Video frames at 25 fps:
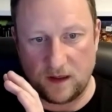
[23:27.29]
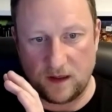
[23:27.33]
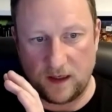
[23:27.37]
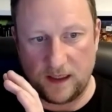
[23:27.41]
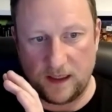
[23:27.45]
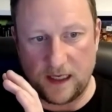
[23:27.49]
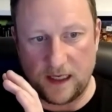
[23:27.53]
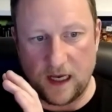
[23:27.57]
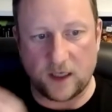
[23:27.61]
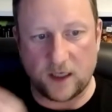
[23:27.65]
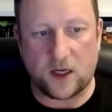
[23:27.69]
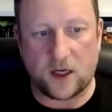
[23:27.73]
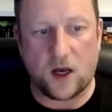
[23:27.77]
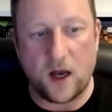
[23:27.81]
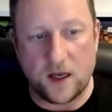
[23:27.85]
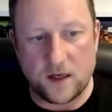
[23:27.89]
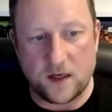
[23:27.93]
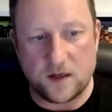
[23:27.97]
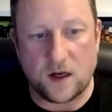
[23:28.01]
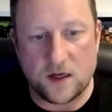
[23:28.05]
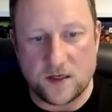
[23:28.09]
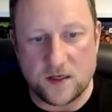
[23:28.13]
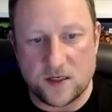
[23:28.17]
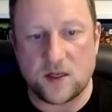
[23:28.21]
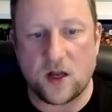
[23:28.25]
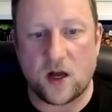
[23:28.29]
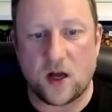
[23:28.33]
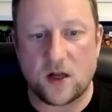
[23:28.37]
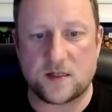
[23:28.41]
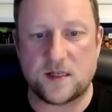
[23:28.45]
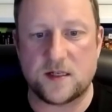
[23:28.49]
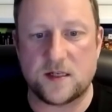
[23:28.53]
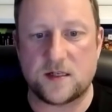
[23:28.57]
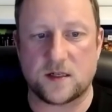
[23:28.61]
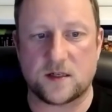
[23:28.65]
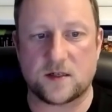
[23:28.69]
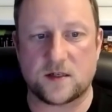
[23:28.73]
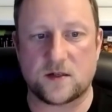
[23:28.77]
yeah I, I
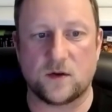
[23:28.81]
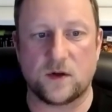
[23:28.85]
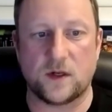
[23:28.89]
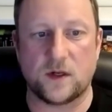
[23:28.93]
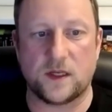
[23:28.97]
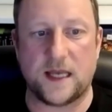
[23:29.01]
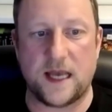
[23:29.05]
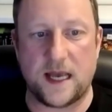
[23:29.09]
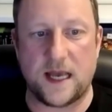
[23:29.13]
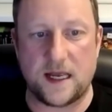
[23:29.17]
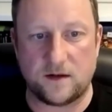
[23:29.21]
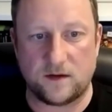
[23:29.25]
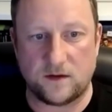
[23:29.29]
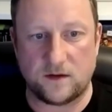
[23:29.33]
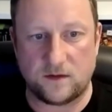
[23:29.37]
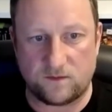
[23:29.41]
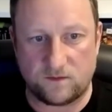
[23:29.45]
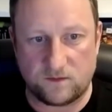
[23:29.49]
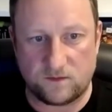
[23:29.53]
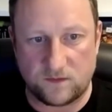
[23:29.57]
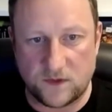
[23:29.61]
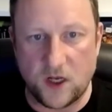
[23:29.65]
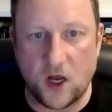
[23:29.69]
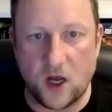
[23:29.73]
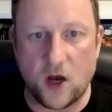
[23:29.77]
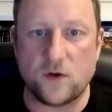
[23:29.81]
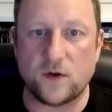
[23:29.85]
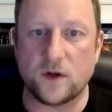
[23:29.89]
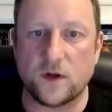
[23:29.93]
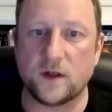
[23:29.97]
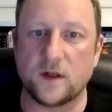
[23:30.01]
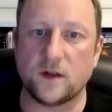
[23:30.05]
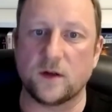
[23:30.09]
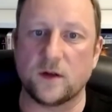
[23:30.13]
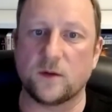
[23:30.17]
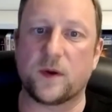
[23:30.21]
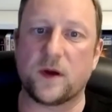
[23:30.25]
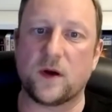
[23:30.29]
started to sort of get known a
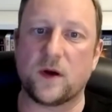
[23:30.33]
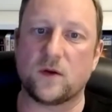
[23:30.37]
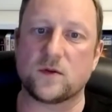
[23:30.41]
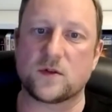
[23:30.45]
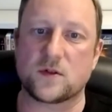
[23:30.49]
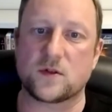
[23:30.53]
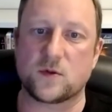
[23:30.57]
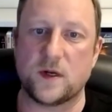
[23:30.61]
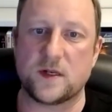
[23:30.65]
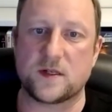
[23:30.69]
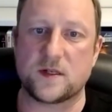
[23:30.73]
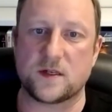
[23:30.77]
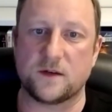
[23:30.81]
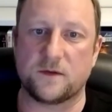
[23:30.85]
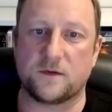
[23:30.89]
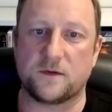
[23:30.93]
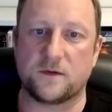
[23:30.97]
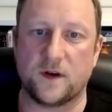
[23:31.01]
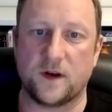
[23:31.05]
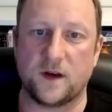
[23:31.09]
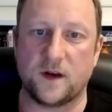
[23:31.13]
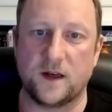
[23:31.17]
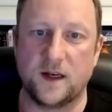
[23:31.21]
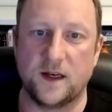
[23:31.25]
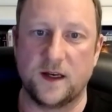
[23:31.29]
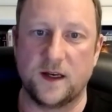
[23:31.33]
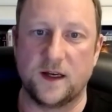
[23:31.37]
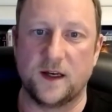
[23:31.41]
little bit on Twitter for